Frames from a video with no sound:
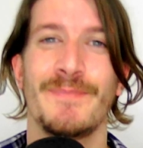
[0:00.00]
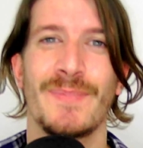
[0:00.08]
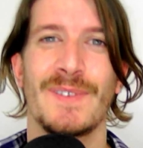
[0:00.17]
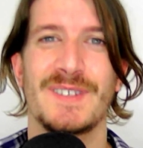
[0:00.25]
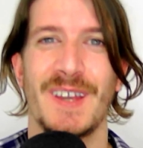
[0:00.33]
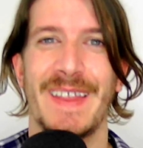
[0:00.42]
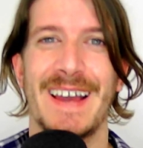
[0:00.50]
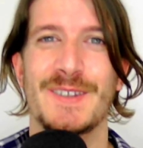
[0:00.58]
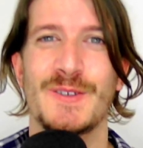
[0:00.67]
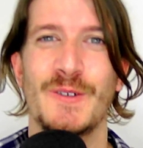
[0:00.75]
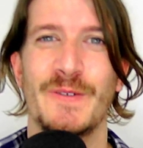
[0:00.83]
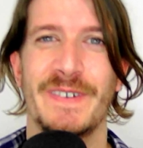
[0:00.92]
So that's
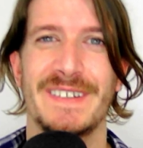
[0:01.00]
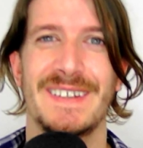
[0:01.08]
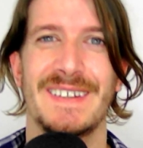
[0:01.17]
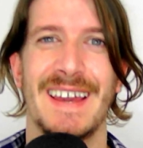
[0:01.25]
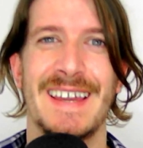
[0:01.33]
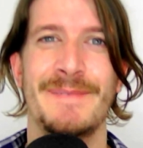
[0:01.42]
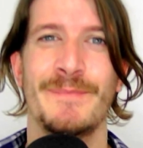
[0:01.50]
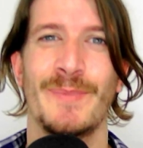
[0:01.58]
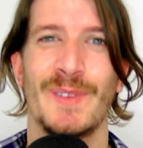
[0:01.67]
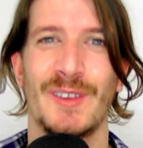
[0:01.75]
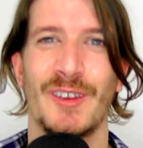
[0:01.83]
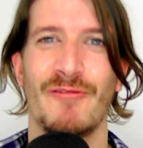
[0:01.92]
all for today.
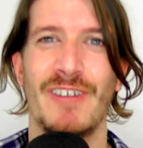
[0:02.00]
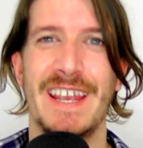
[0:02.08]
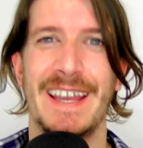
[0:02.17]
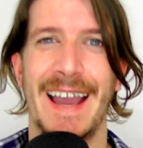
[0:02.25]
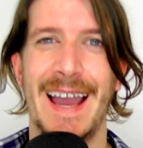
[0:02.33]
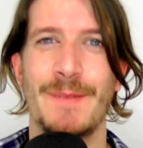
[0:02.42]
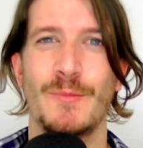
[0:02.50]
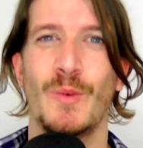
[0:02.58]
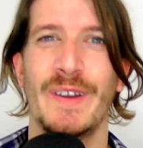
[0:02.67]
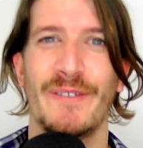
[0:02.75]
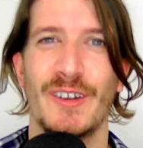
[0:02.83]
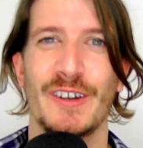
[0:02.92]
To recap,
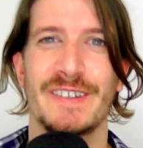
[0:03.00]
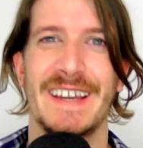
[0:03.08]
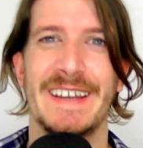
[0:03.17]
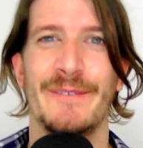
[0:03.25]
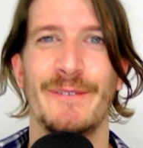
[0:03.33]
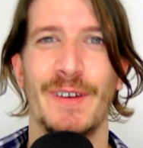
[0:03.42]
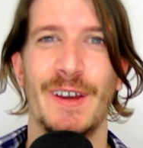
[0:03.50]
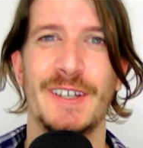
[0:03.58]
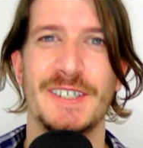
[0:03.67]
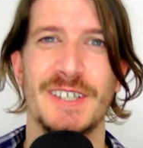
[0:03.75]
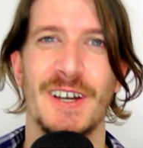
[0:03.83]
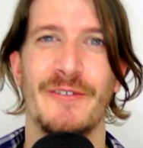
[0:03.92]
we've looked at
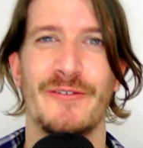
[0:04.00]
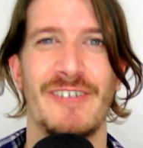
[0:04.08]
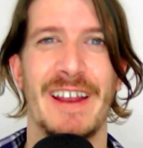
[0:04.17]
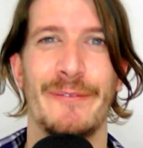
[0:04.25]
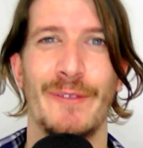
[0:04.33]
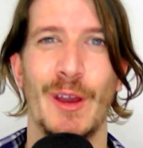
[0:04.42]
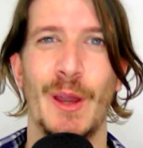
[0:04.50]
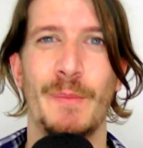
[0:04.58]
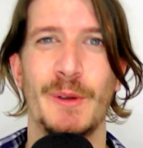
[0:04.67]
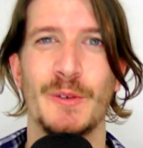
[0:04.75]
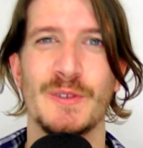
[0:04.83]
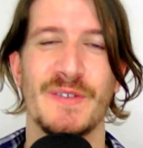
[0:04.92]
inversion after
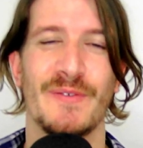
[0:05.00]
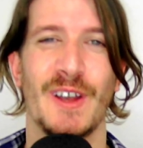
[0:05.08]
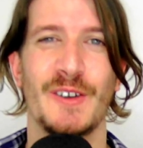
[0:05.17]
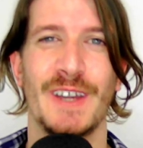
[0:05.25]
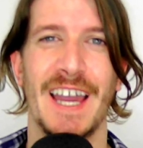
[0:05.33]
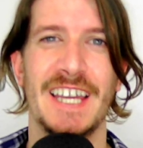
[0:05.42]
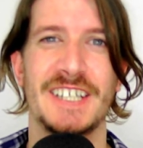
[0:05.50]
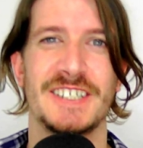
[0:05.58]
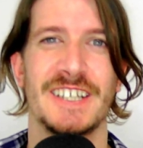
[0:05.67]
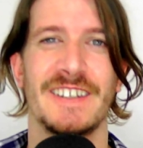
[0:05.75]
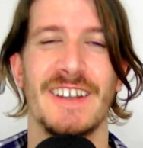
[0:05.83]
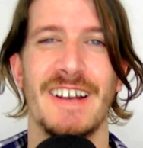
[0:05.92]
adverbials of location
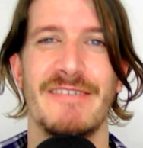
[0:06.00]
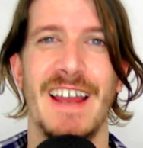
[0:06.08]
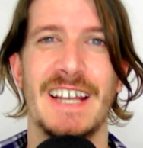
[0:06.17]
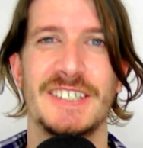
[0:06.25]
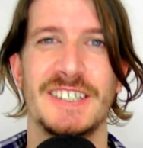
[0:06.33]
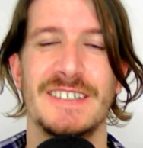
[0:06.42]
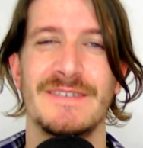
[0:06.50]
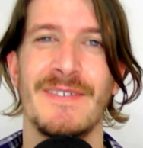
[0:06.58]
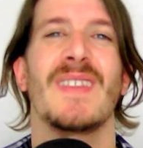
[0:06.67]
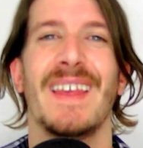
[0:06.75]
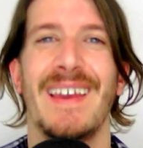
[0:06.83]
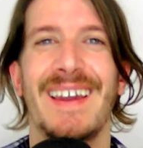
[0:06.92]
and direction.
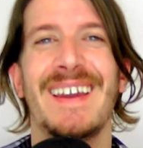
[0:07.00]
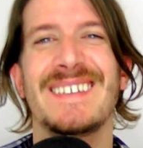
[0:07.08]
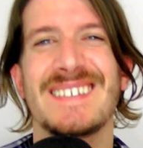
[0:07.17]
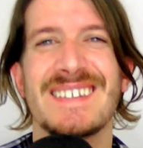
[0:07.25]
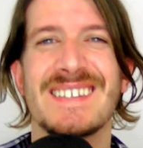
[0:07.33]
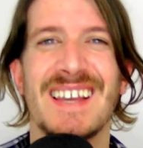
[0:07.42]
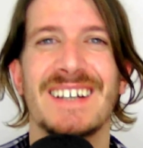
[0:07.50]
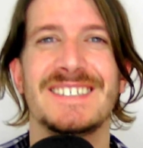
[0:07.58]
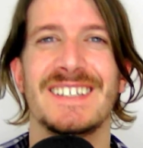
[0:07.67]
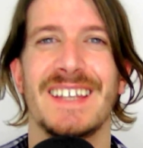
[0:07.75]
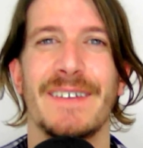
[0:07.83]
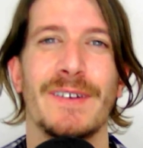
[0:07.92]
It isn't such a
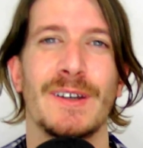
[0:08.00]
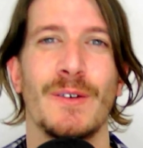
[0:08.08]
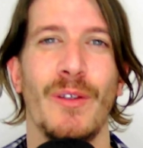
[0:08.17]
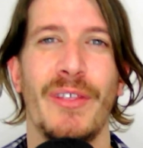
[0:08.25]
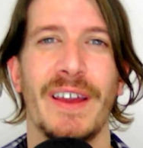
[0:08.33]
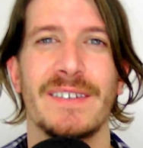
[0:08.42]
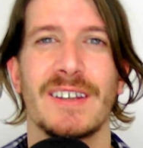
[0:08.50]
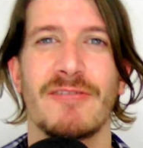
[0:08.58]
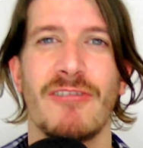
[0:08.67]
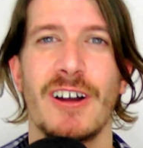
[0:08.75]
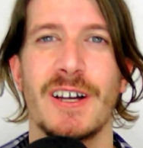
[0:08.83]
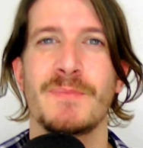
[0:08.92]
difficult thing to
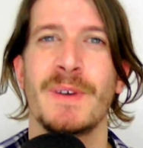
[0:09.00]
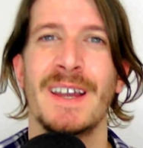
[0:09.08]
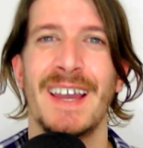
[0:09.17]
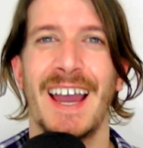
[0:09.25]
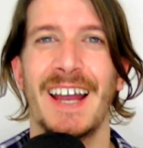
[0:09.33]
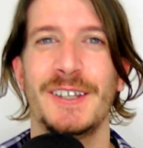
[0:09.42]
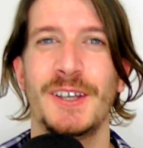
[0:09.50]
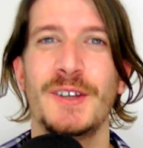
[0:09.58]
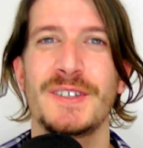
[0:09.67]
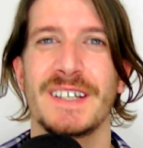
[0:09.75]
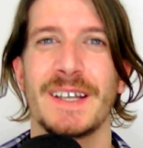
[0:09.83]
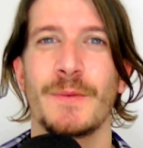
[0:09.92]
grasp, and
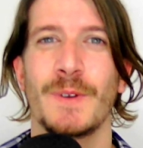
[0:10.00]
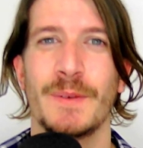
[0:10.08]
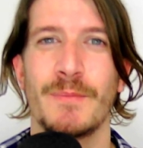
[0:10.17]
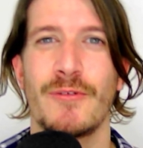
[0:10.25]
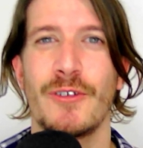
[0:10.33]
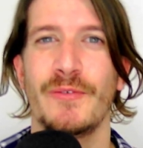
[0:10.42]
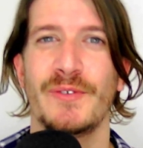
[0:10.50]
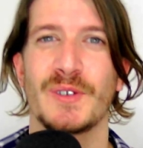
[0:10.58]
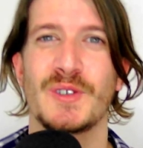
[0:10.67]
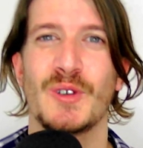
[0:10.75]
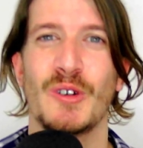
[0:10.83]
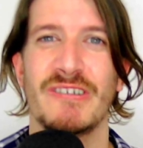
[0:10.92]
using it will improve your
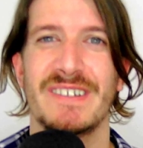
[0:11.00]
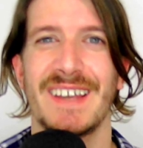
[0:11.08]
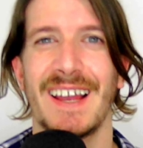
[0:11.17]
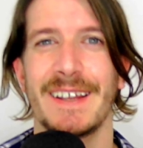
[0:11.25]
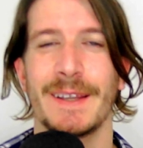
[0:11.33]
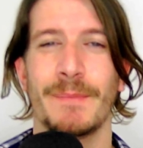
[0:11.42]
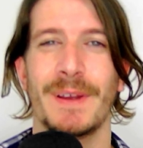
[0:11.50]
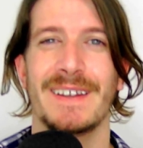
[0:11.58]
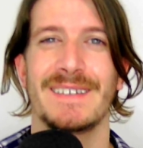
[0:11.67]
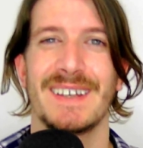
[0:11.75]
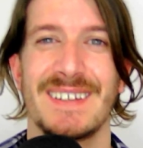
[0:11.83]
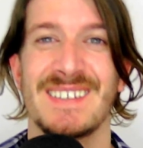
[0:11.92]
storytelling
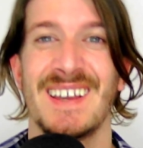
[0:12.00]
abilities